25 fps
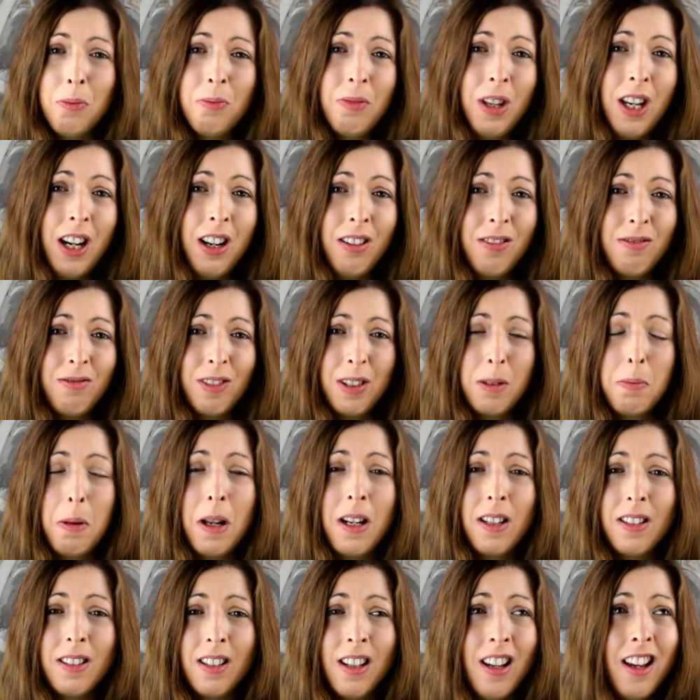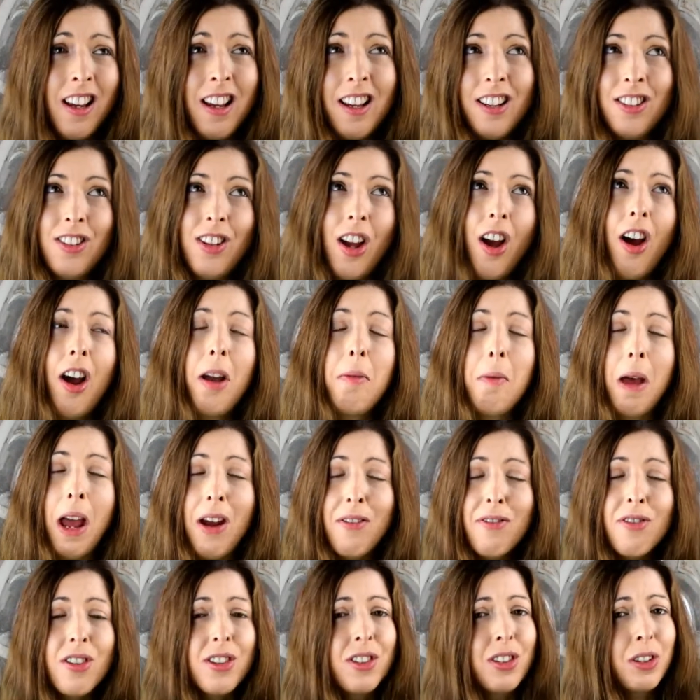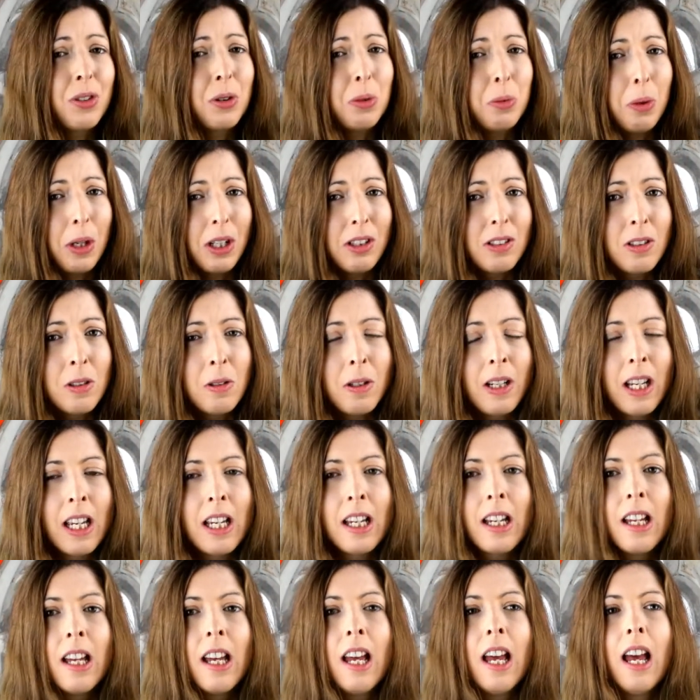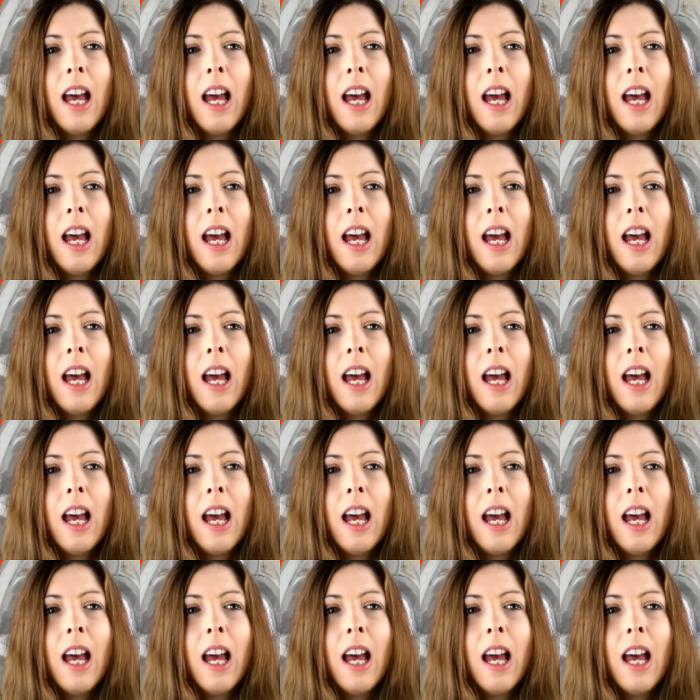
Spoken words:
you know, spend time every single week doing it?